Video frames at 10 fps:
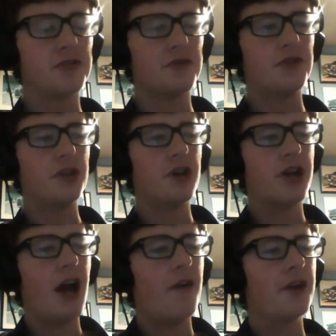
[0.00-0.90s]
of
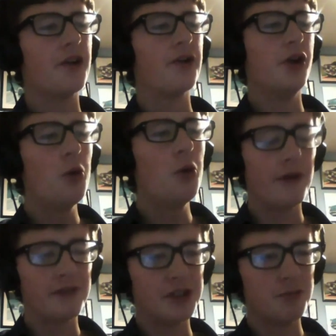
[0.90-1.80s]
carrying on,
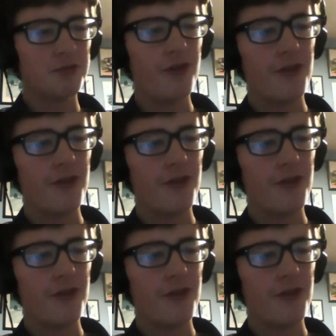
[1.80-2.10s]
hoping that